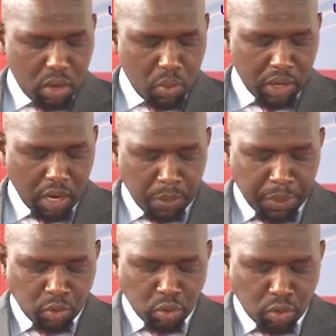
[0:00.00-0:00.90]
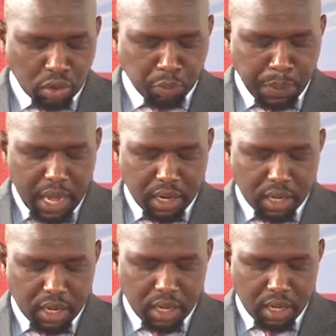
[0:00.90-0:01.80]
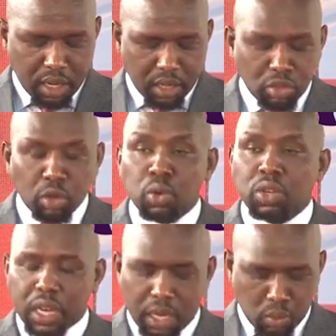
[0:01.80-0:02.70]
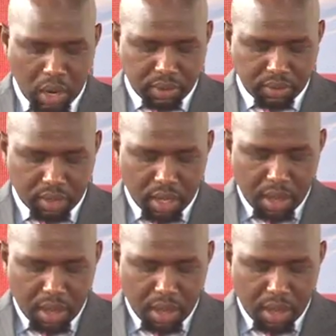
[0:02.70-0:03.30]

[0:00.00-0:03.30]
with an opportunity to expand its route networks